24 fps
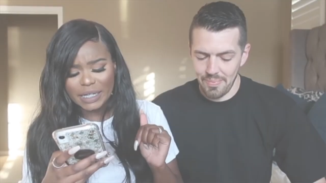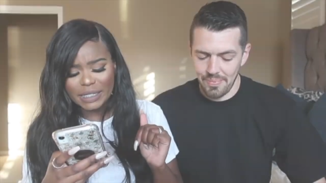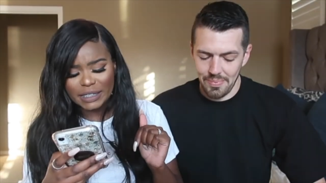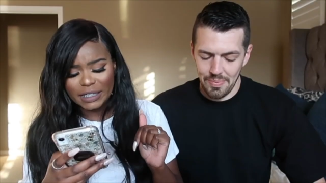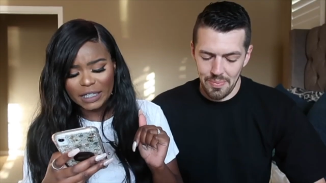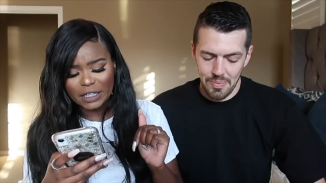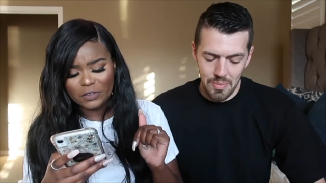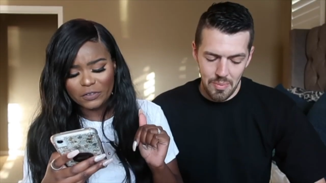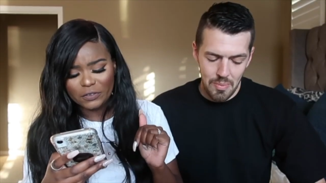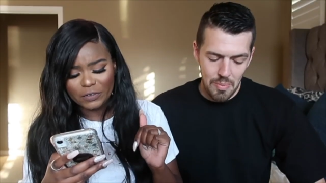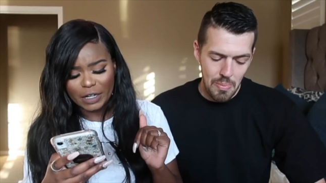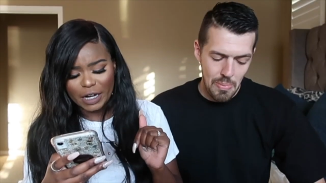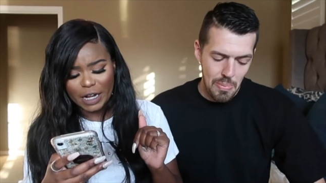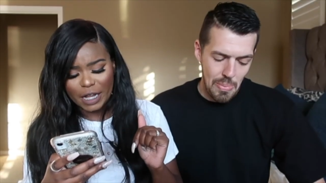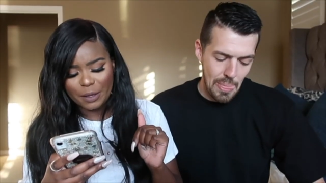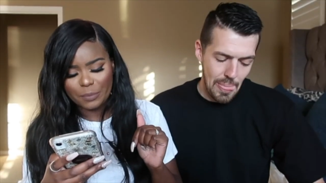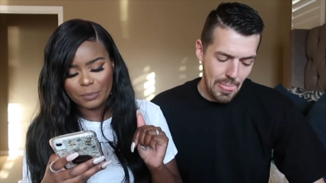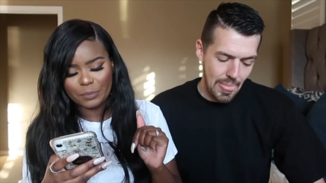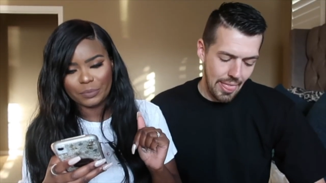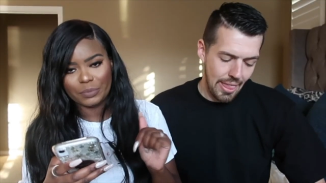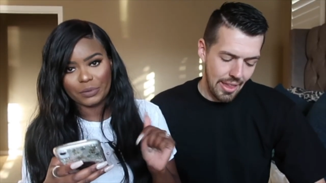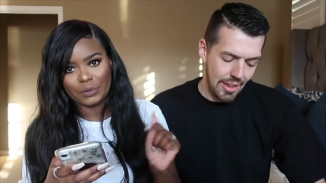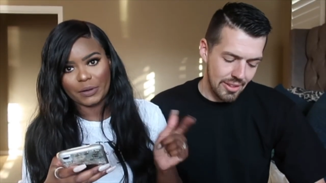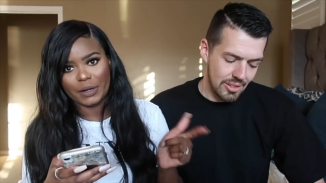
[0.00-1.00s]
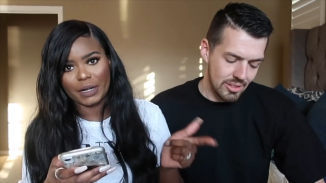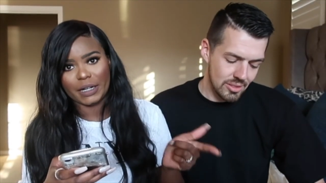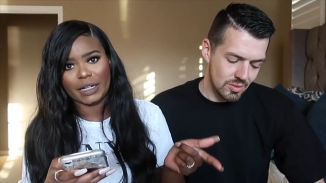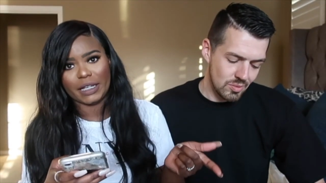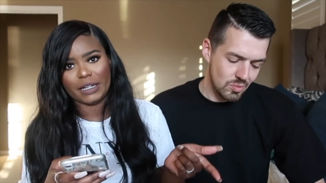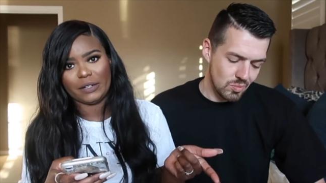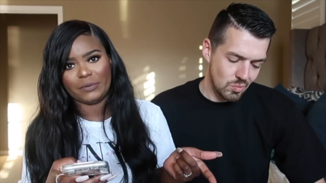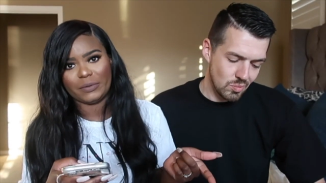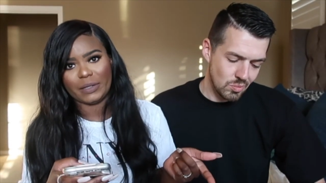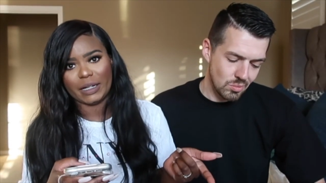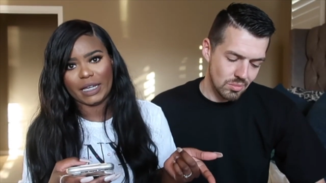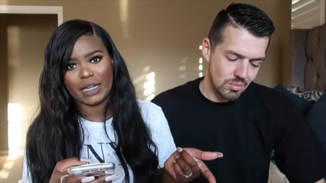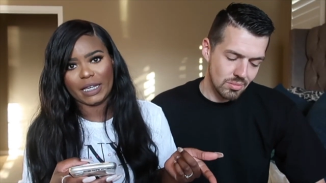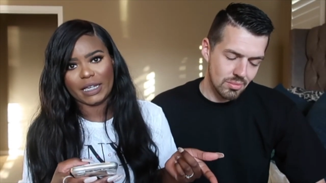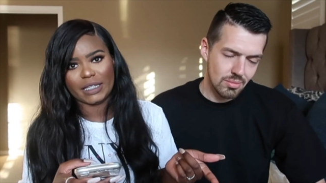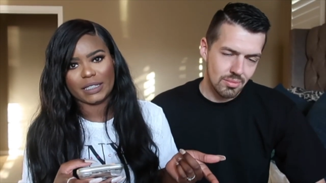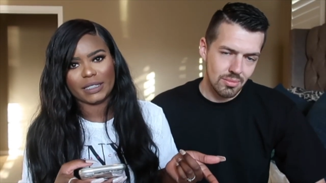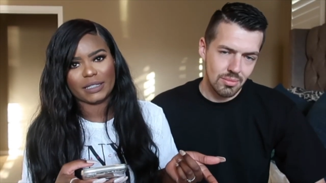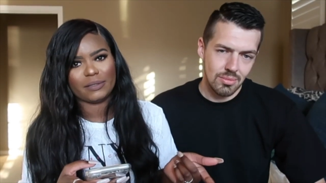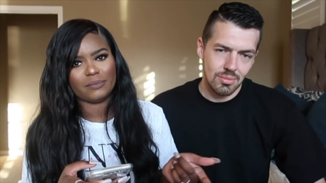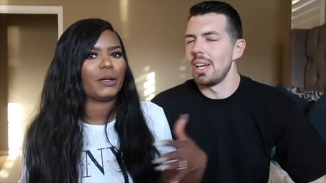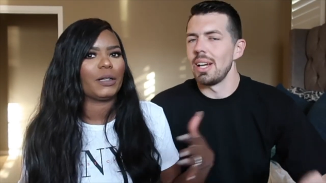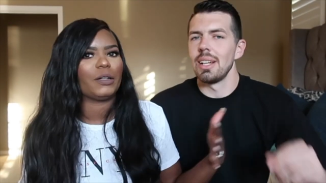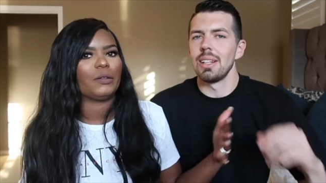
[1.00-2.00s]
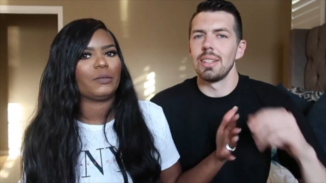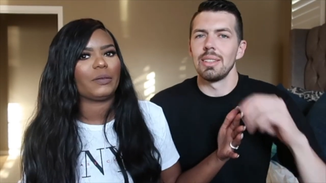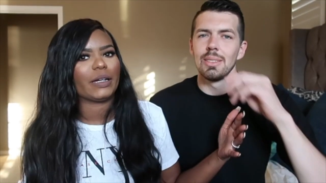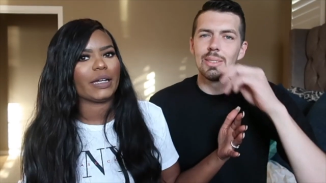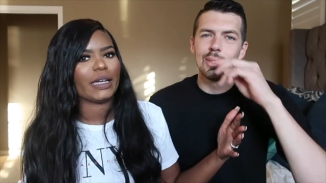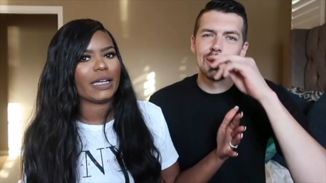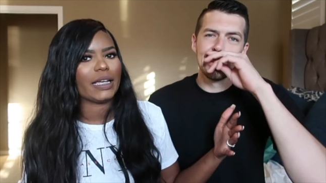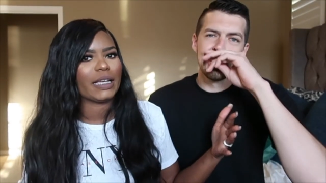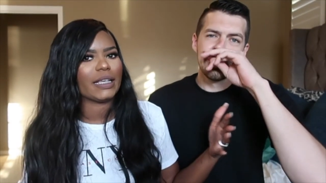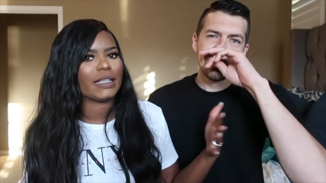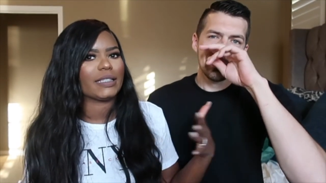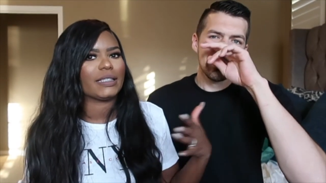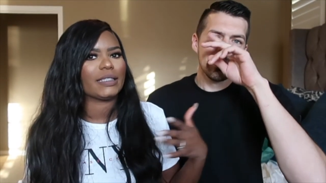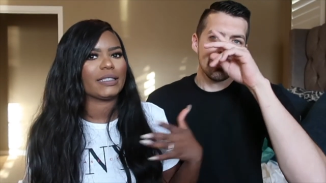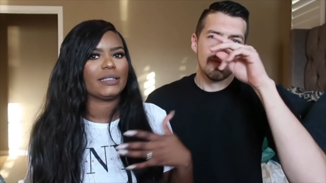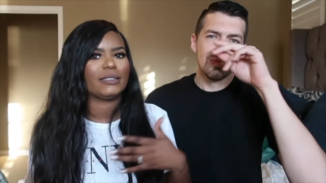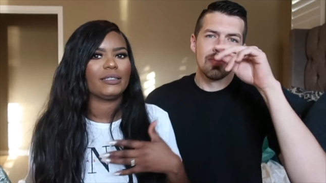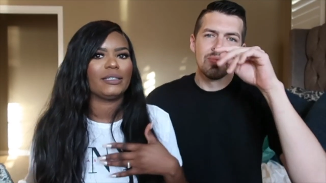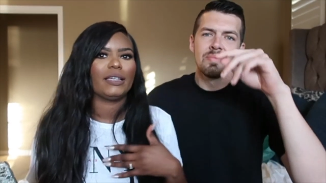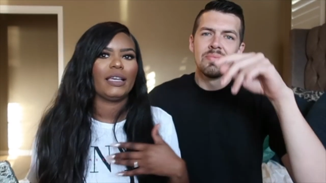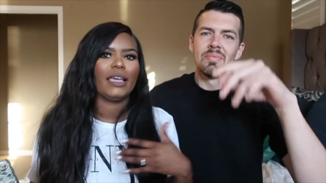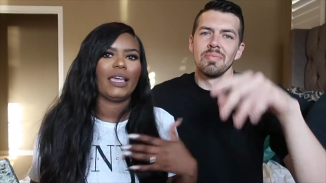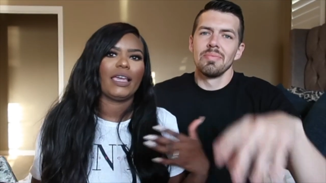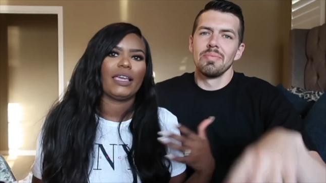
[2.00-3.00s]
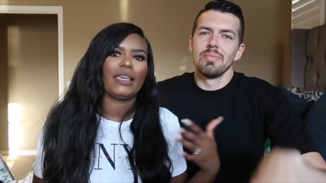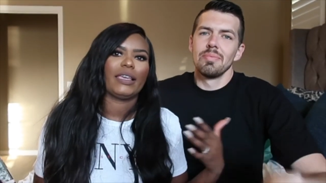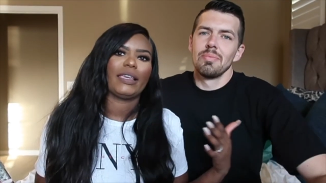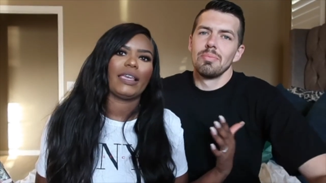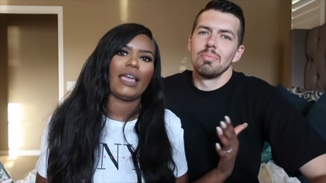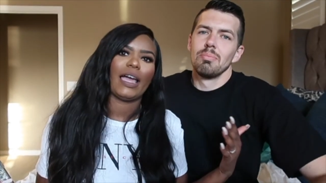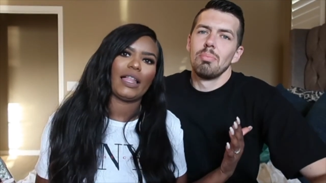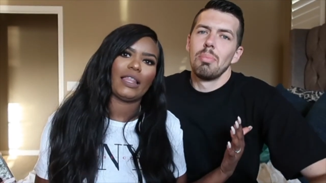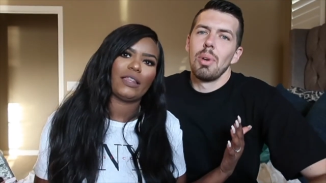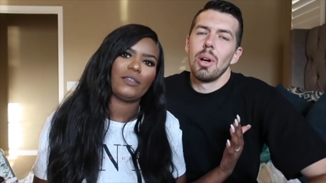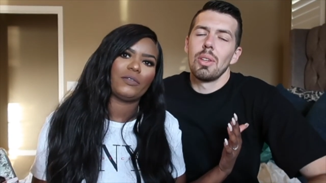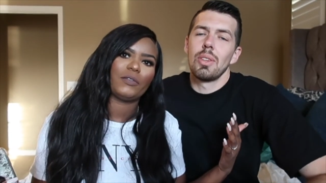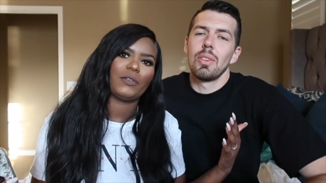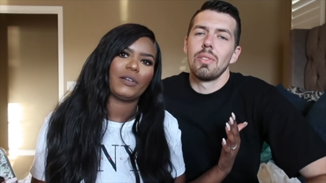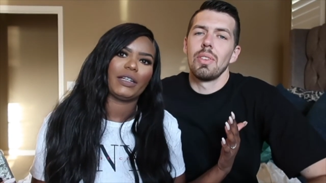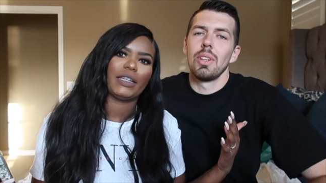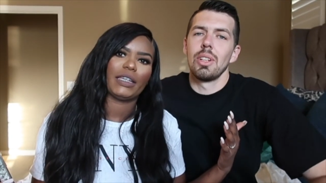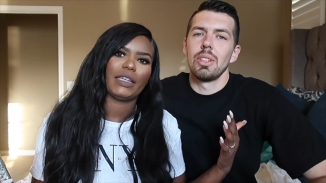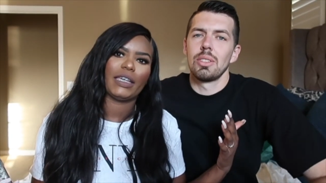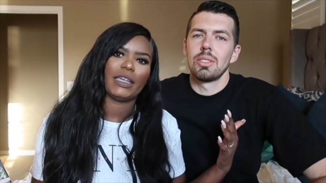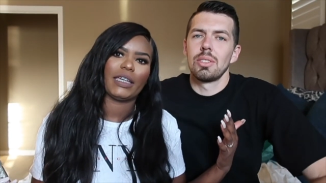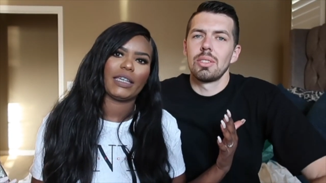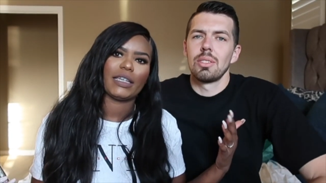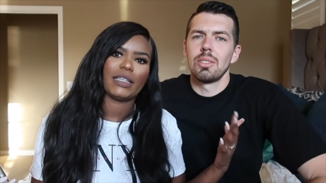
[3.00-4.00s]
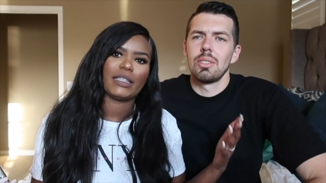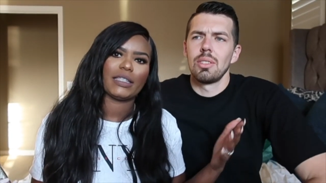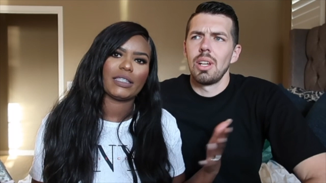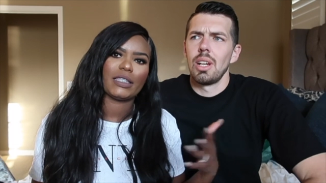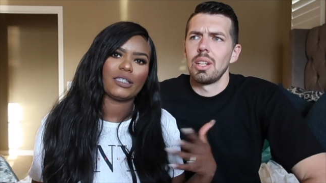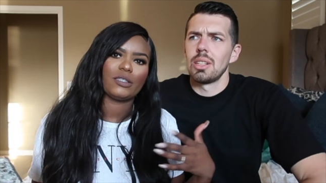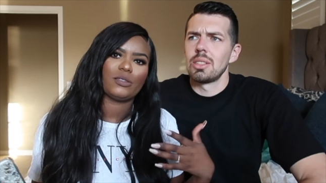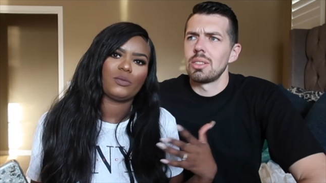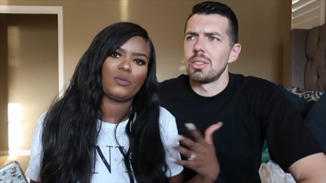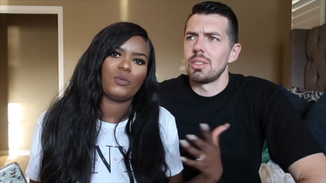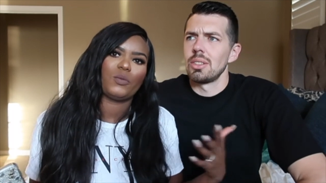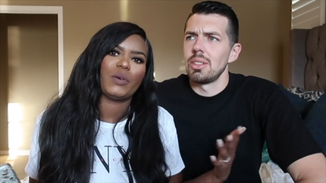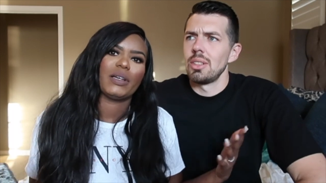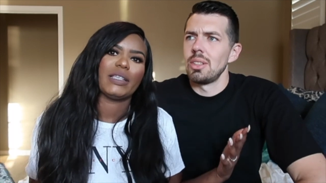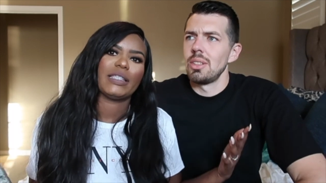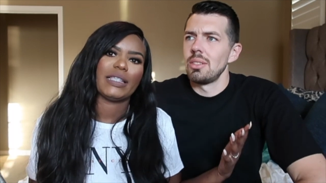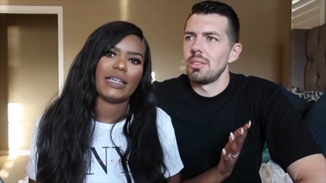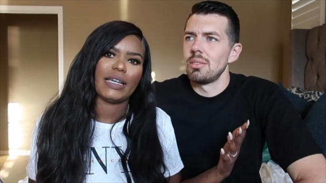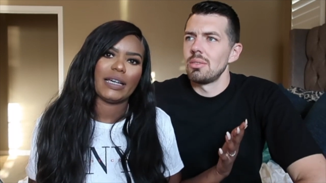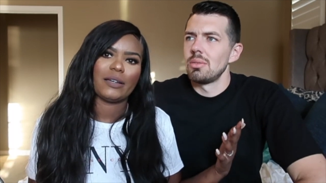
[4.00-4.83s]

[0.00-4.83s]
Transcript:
Speaker 1: is he from? Born and raised. Born yeah. and raised. California Both of us, kids. Actually. What's